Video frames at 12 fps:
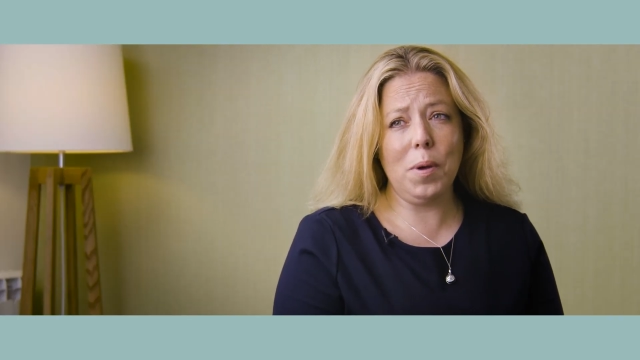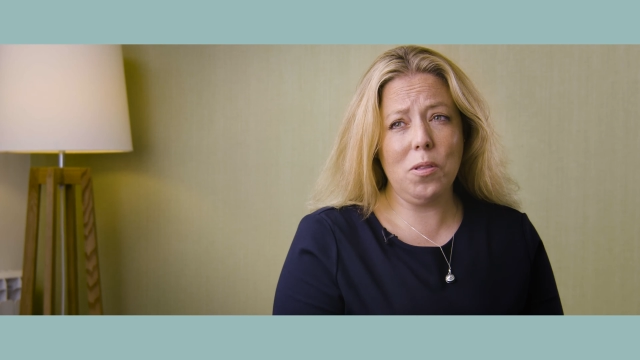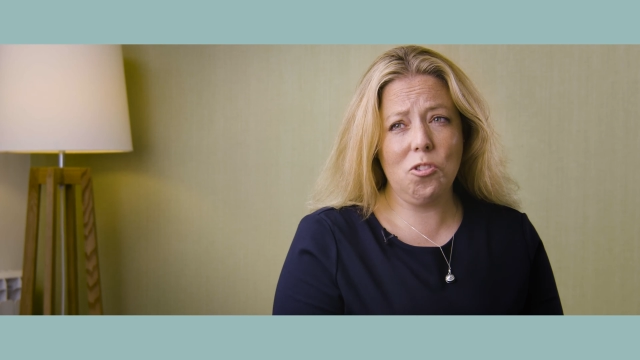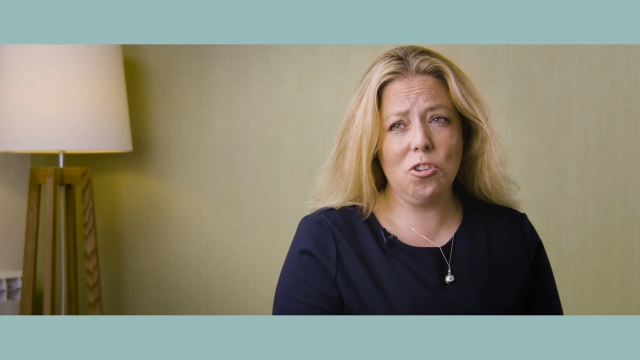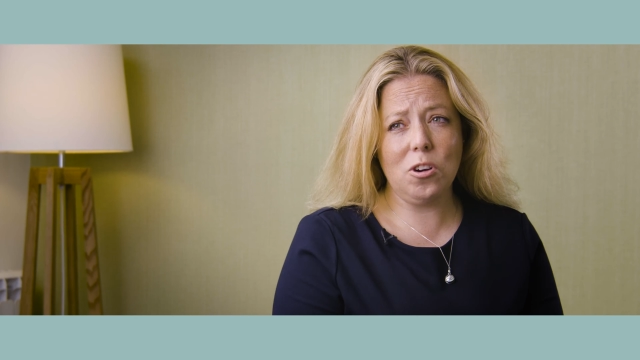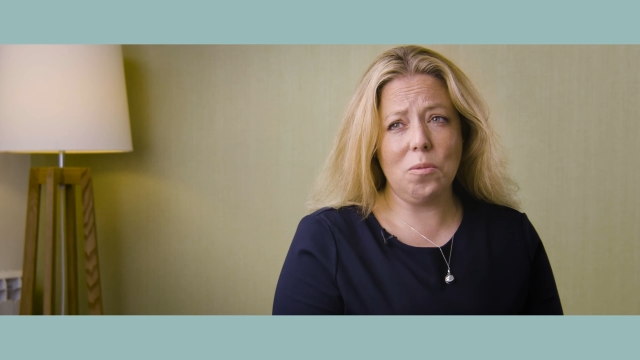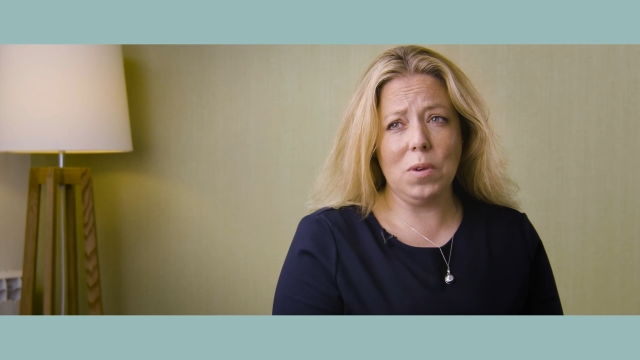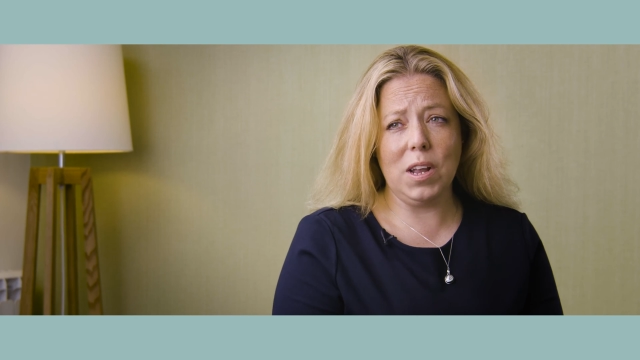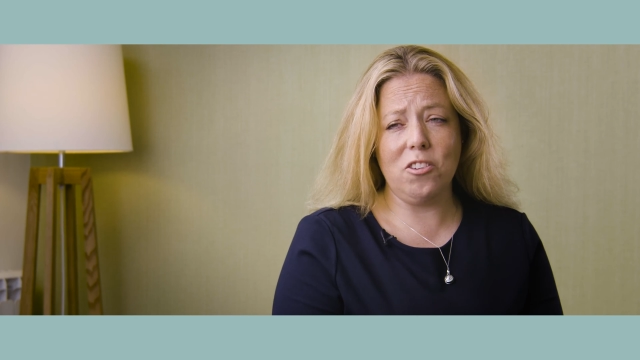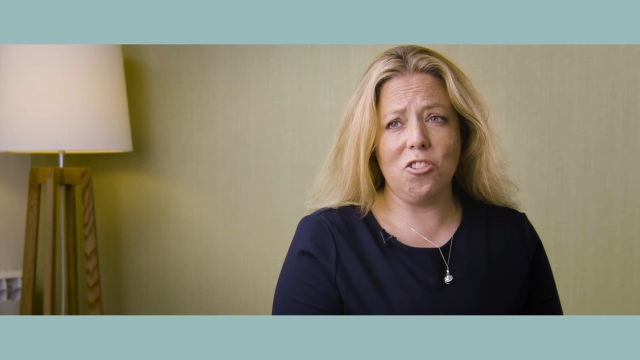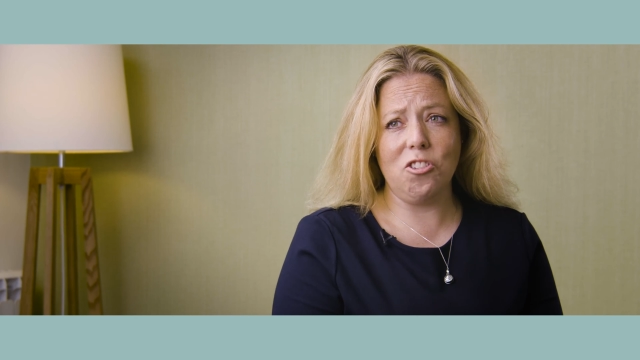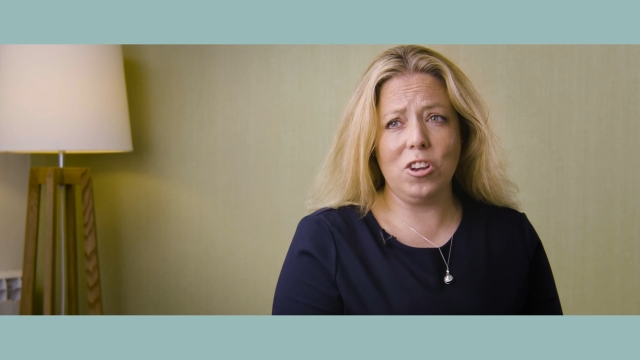both during
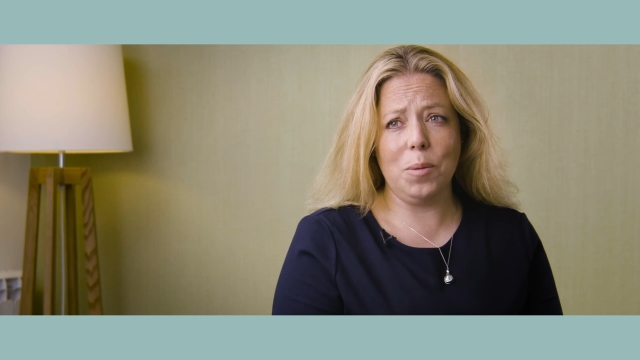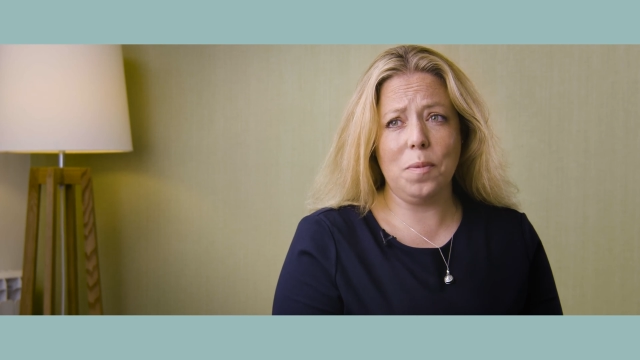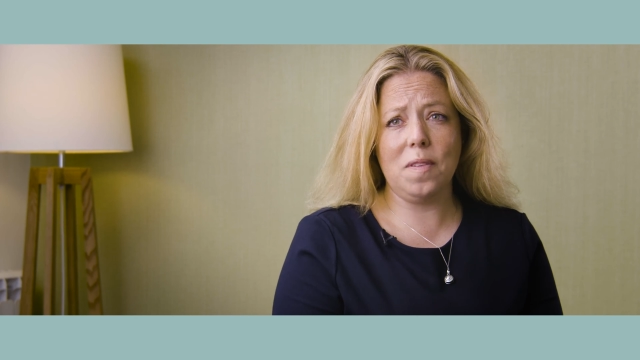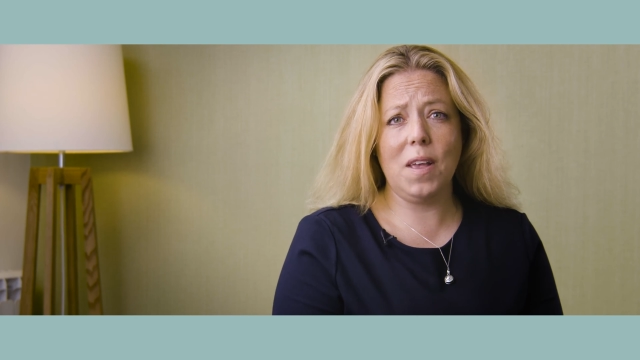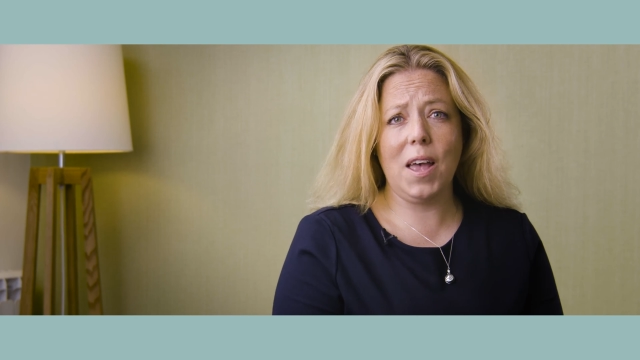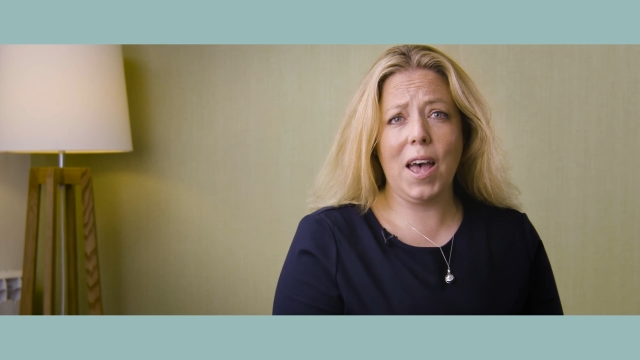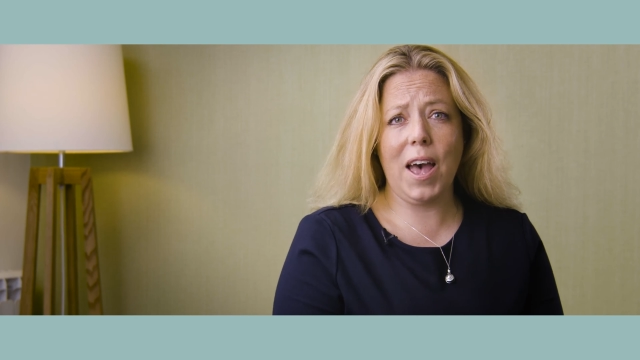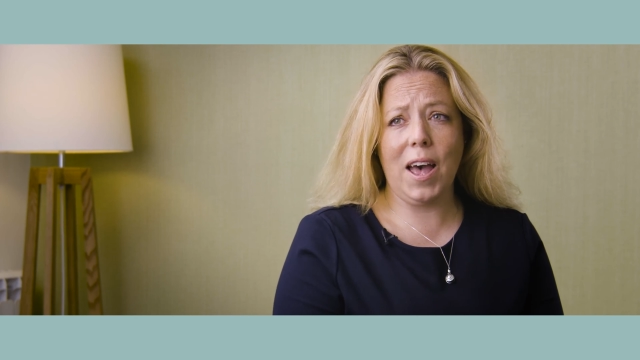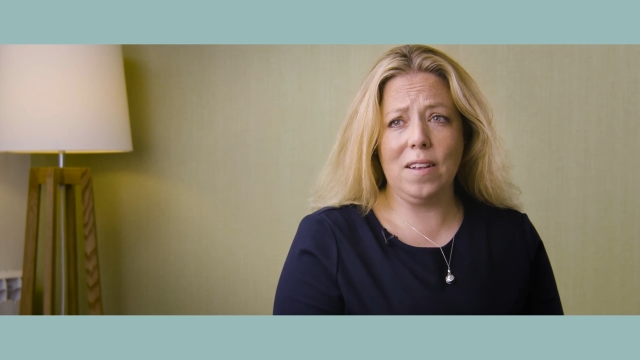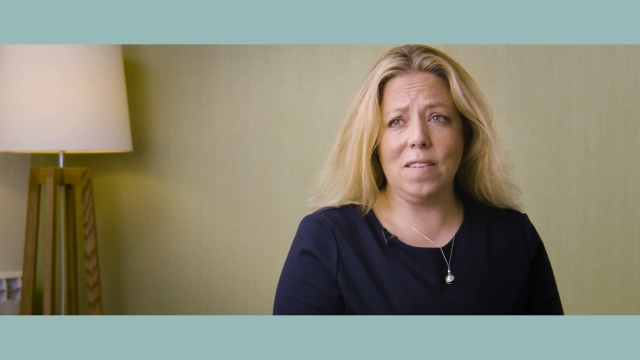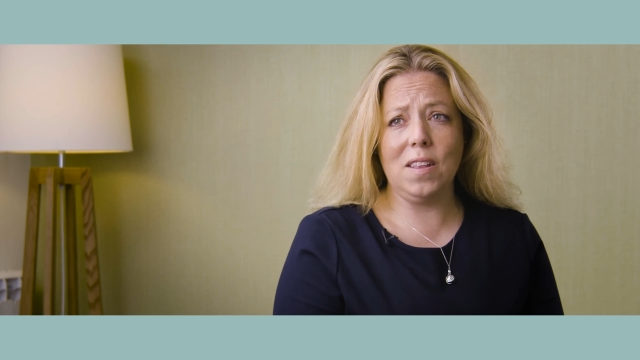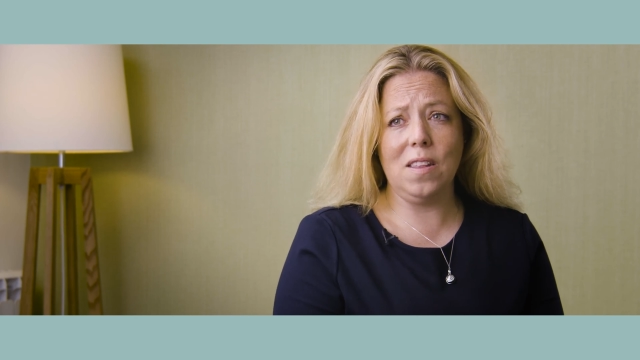relationships
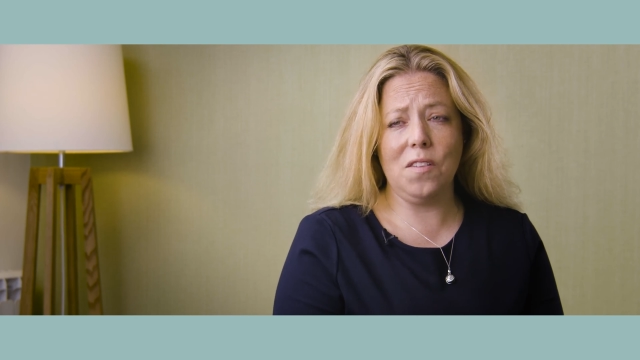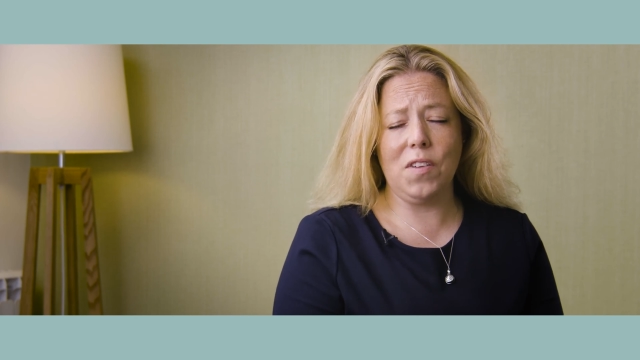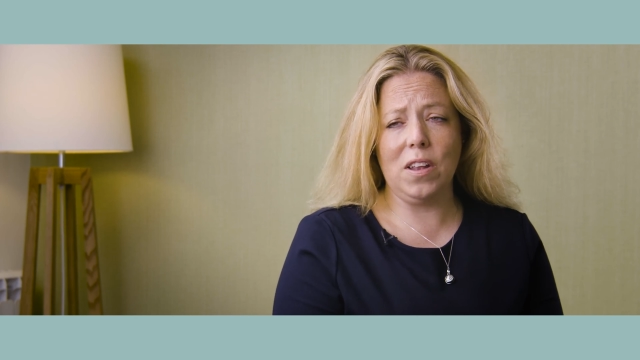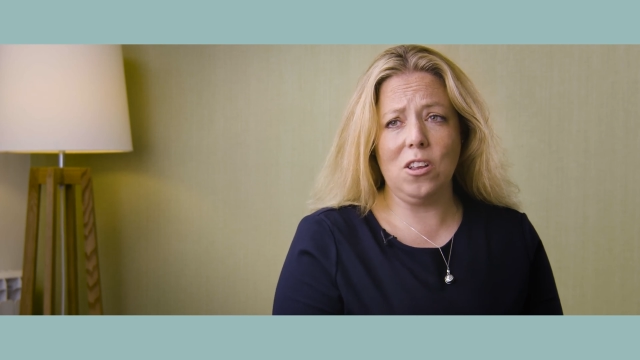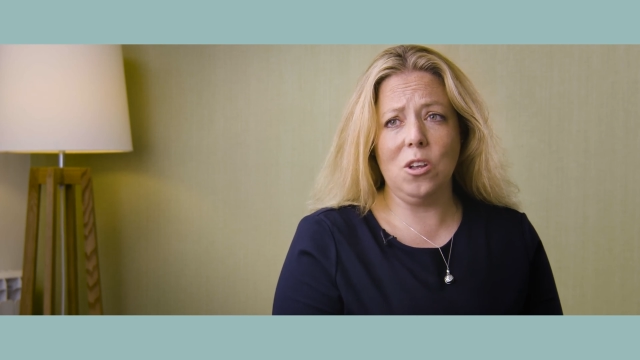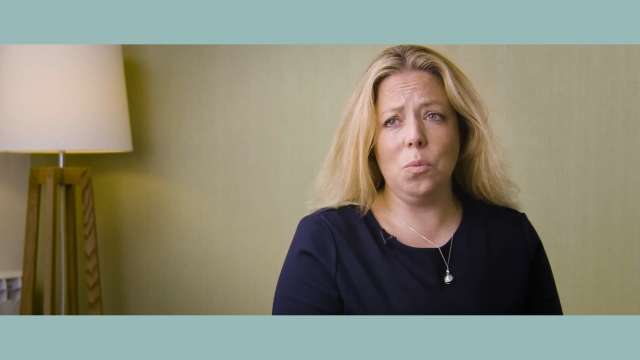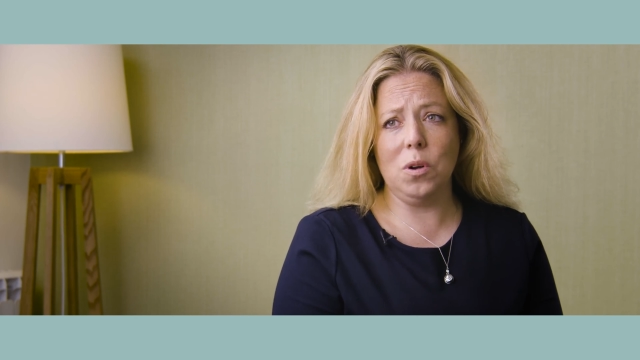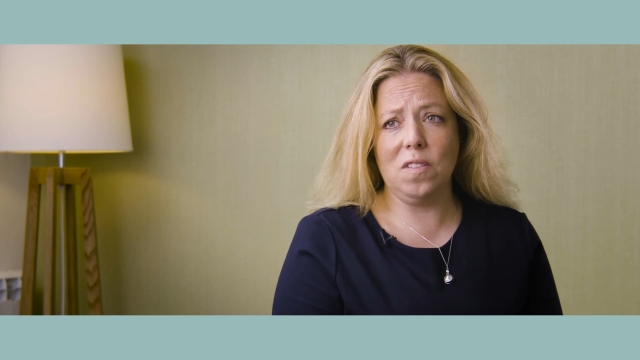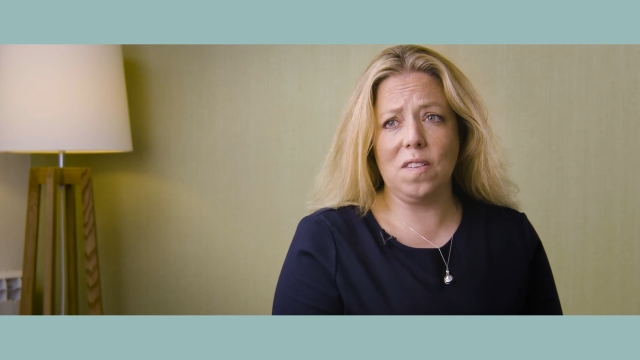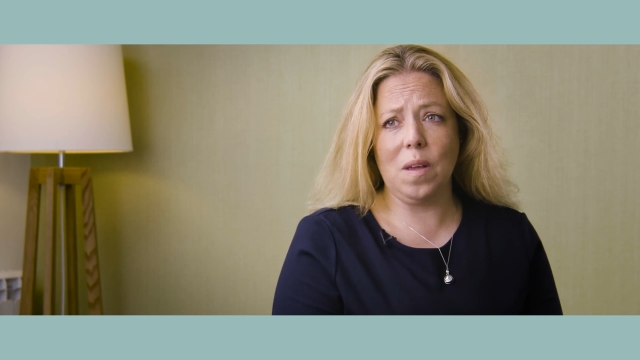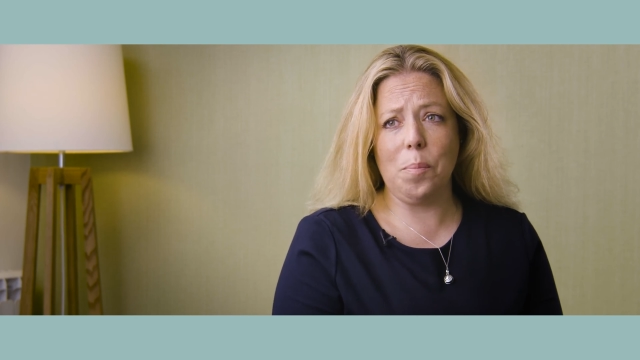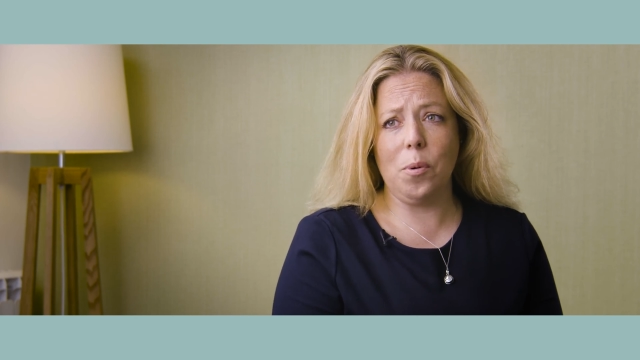and in the event you were
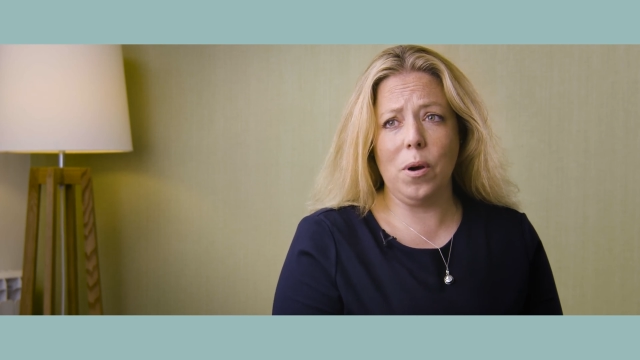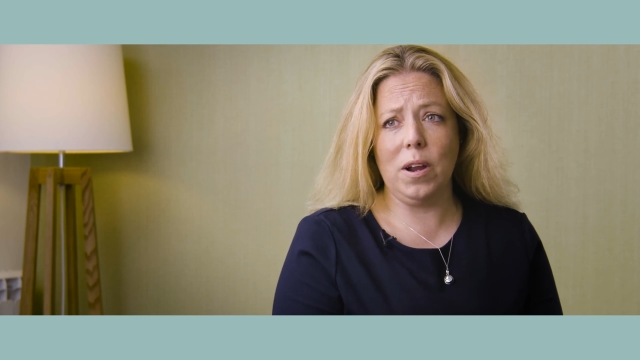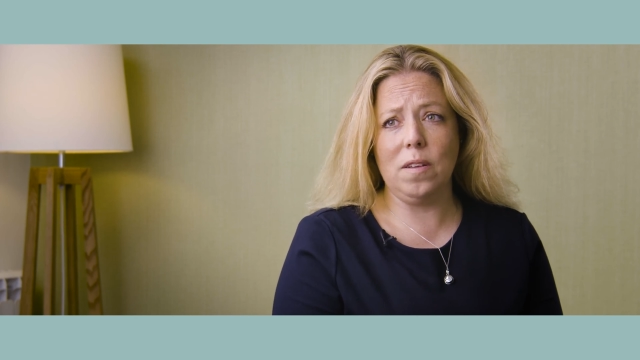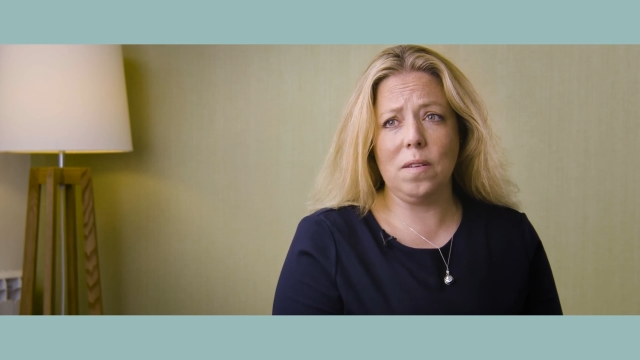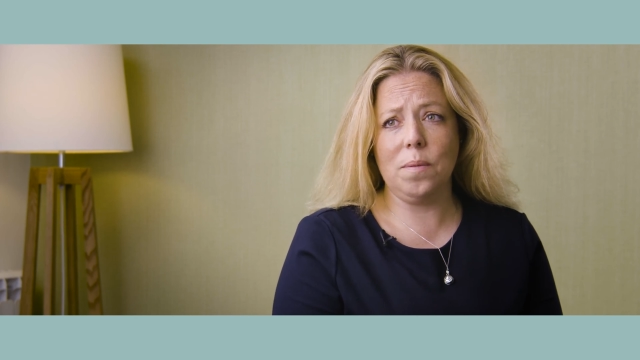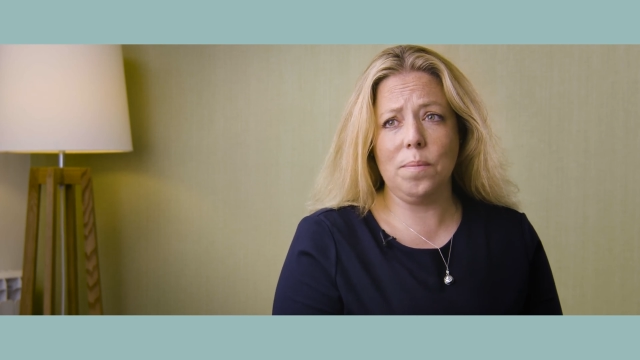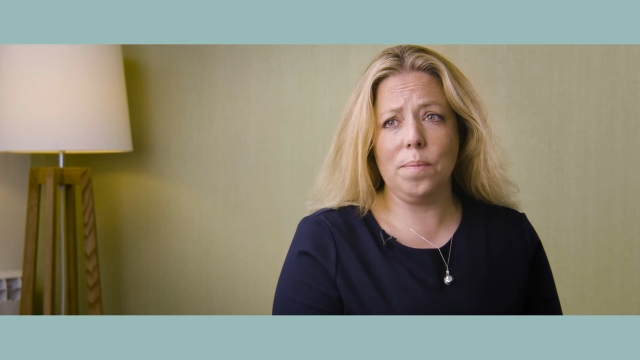to separate.